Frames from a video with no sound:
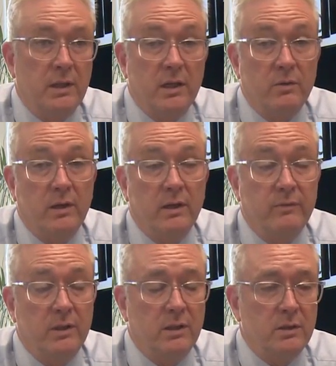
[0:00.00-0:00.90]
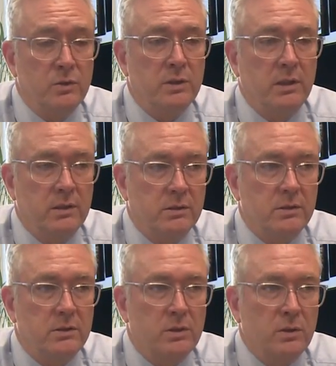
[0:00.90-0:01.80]
And I don't have any of those
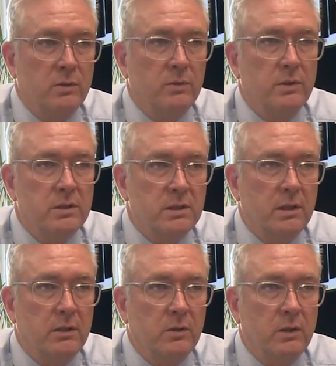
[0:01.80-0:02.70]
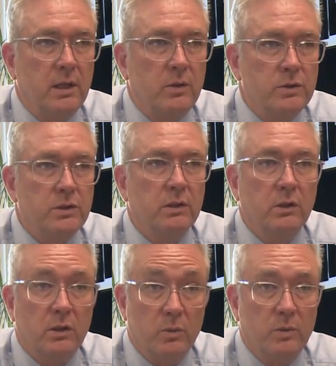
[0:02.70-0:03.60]
answers. So this study will allow us to
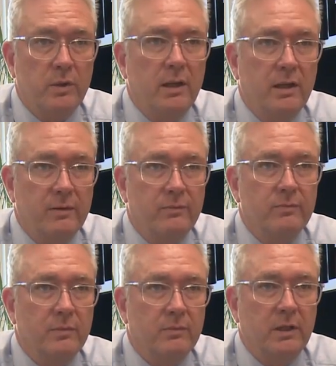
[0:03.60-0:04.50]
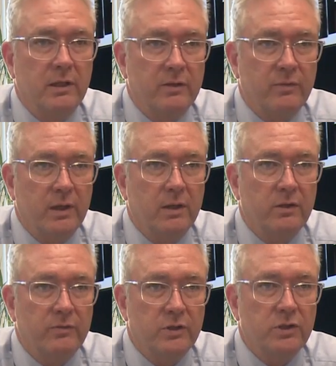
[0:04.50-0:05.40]
look at what we have, identify our
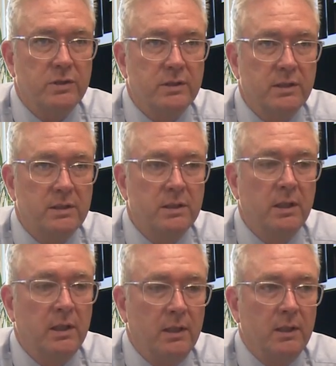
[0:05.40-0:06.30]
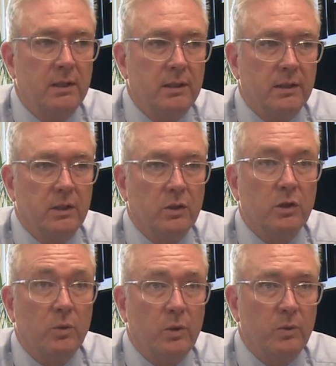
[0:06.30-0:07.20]
deficiencies, uh, look
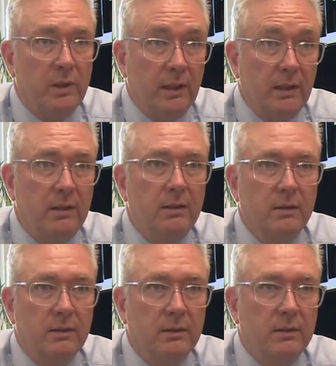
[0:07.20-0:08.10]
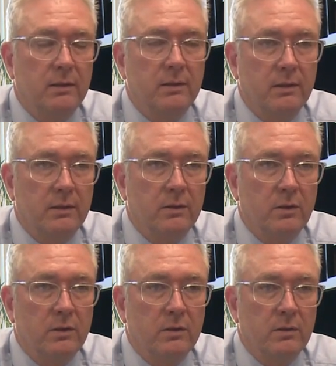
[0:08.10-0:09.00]
at what we need and
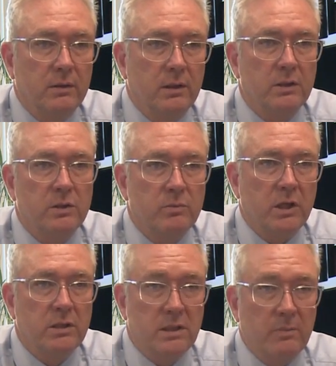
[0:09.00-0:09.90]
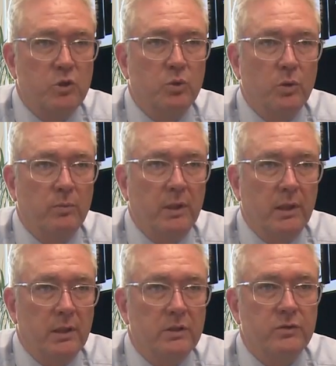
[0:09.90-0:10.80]
get some conceptual
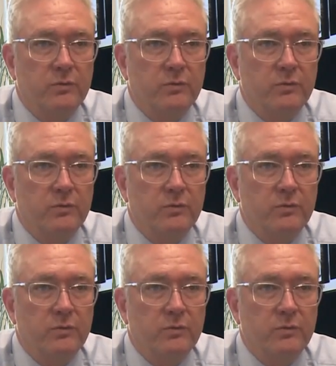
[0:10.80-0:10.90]
plans